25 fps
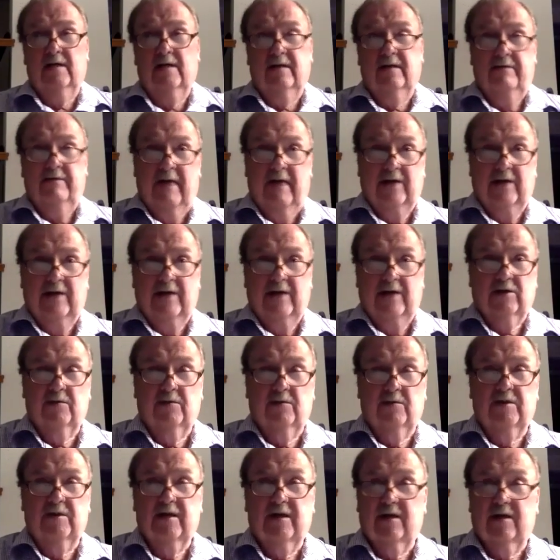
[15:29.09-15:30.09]
dimension,
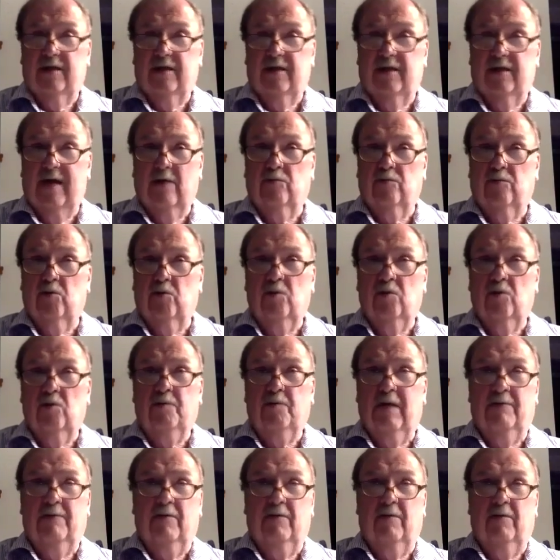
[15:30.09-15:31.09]
which is they root
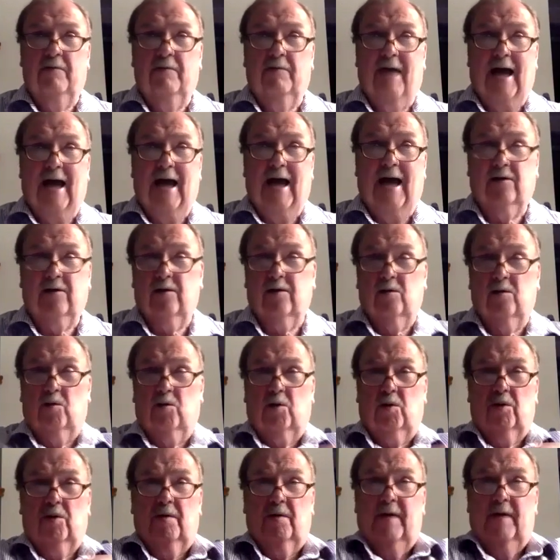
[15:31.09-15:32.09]
people back to the
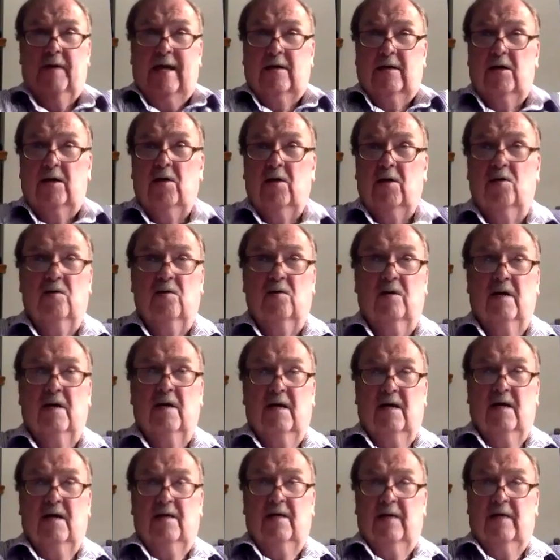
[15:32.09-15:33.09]
world they knew
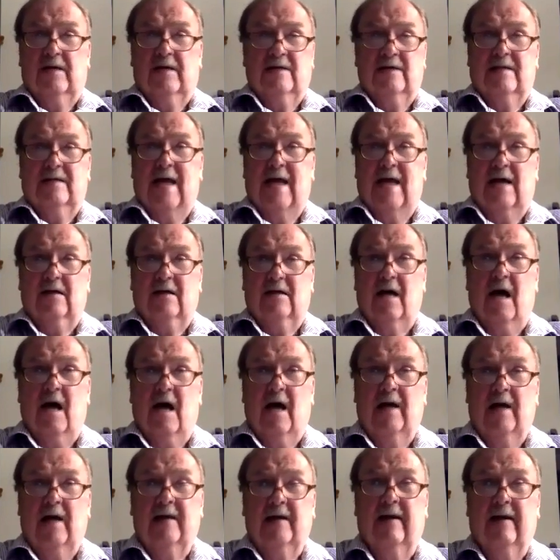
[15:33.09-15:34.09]
that is now
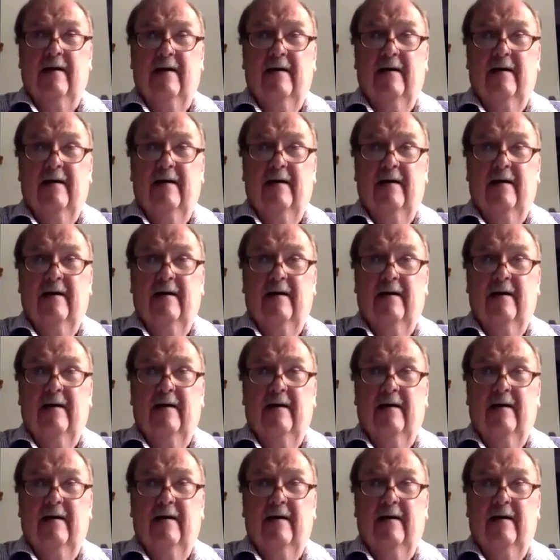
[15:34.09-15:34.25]
gone.